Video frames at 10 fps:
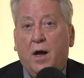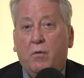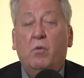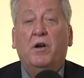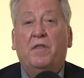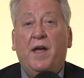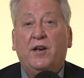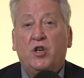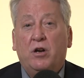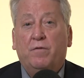We want to
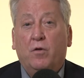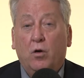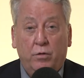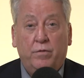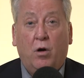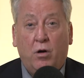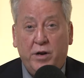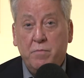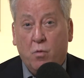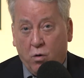thank Jennifer
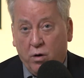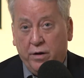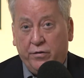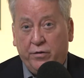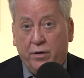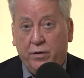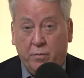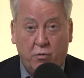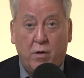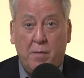Udvardi-Morris, the
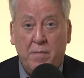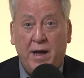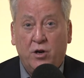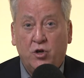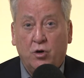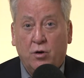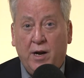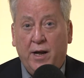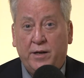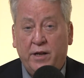program manager
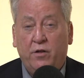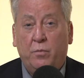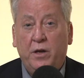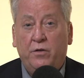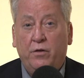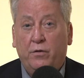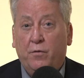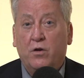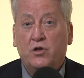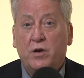at KidsPeace's
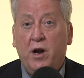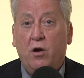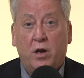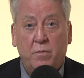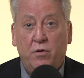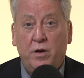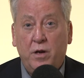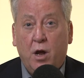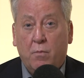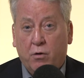Foster Care
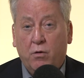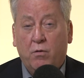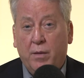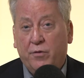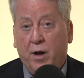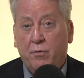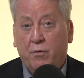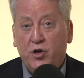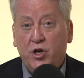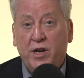Community Programs
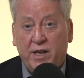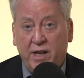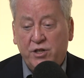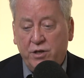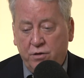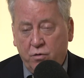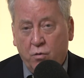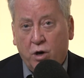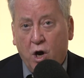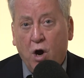Operation in Kingston, New
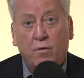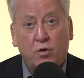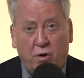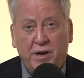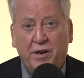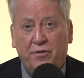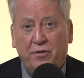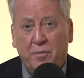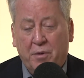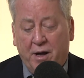York, for joining us
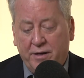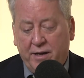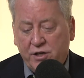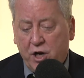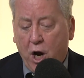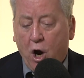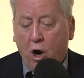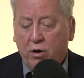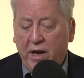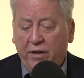on the podcast.
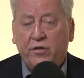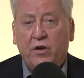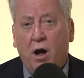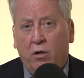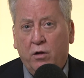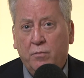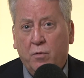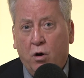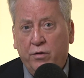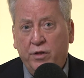Her guest column
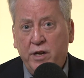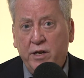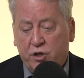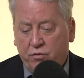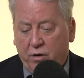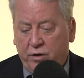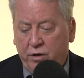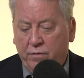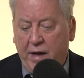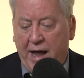on the
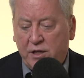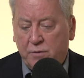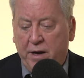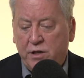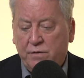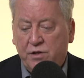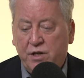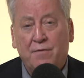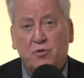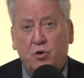destructive aspects of
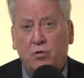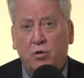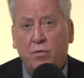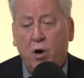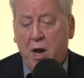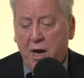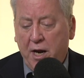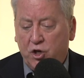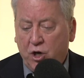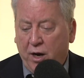staff turnover
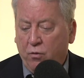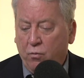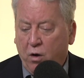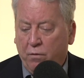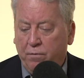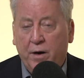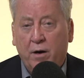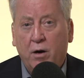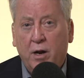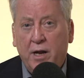in child
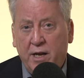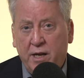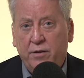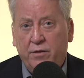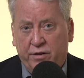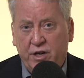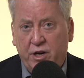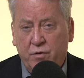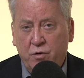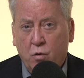welfare in the
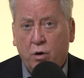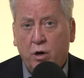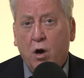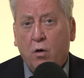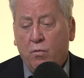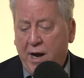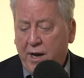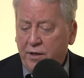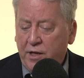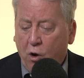state of New York
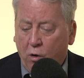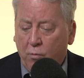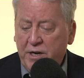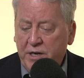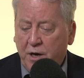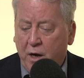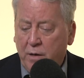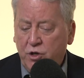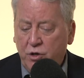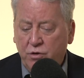ran in the Albany
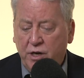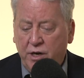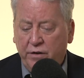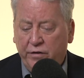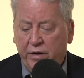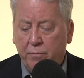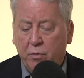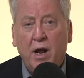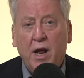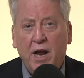Times-Union in
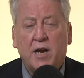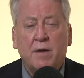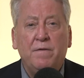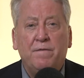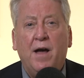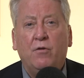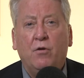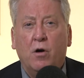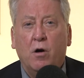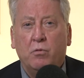December. It can be found
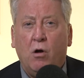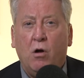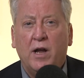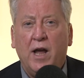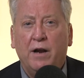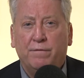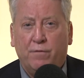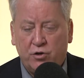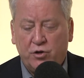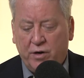on our blog at
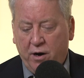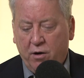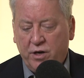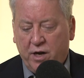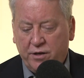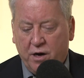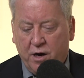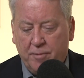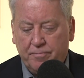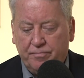
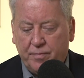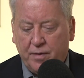fostercare.com.